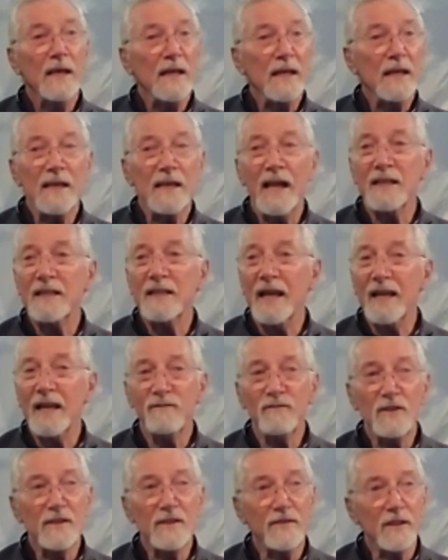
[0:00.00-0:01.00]
He had
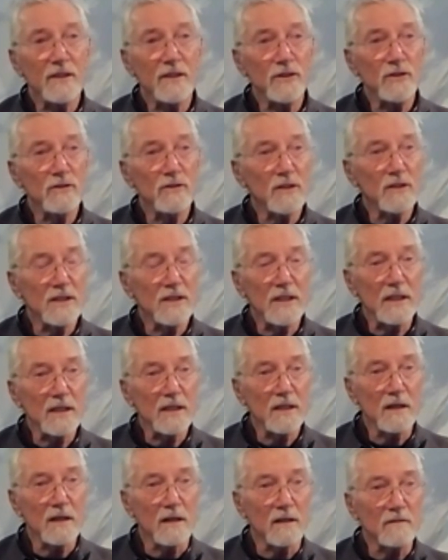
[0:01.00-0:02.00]
everything you could
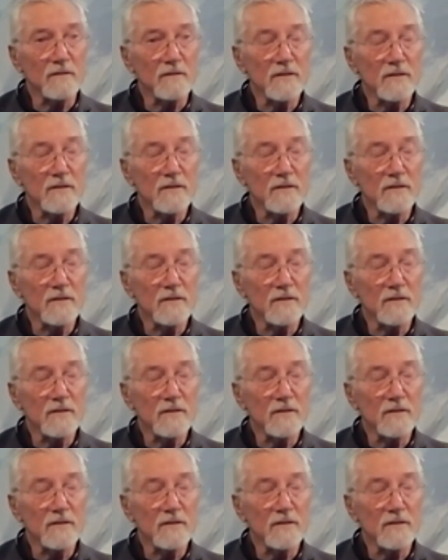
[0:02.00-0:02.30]
think of.